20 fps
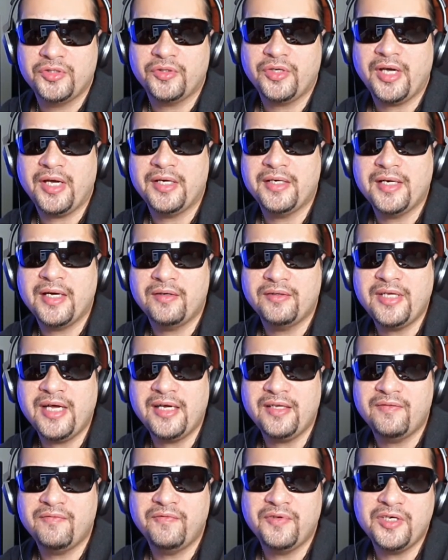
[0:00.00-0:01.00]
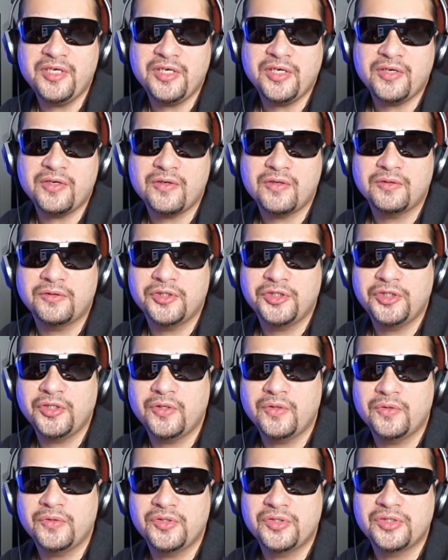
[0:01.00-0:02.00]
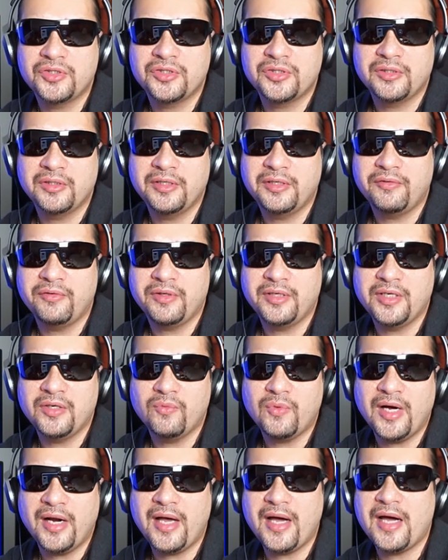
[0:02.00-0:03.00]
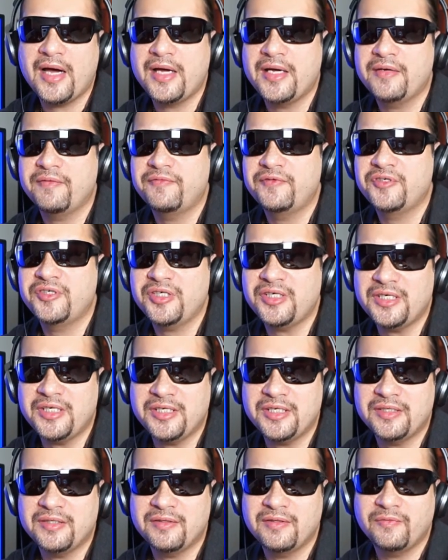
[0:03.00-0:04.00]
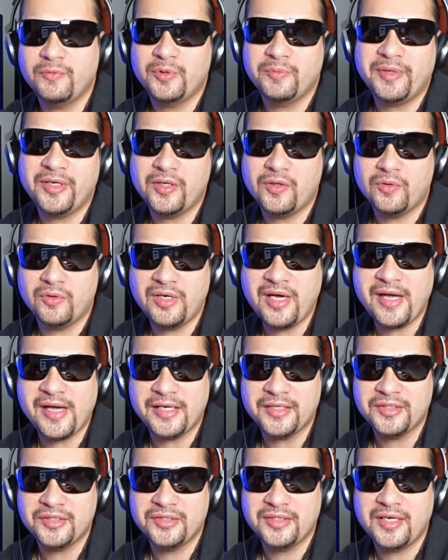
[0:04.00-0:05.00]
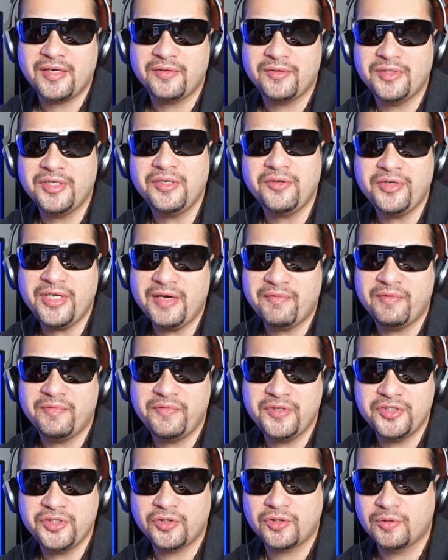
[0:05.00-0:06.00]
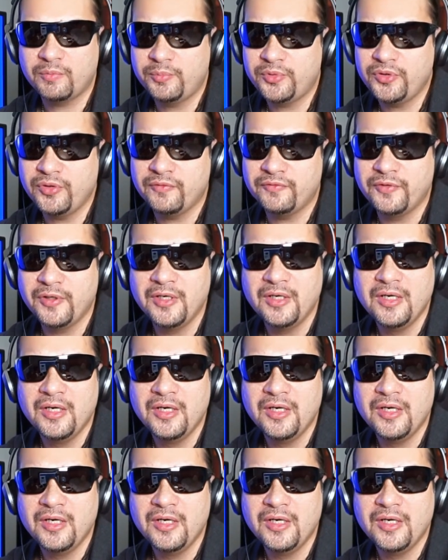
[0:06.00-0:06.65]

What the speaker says: Okay, now that video shows literally what I've seen with my own eyes. Now here you have a physical proof.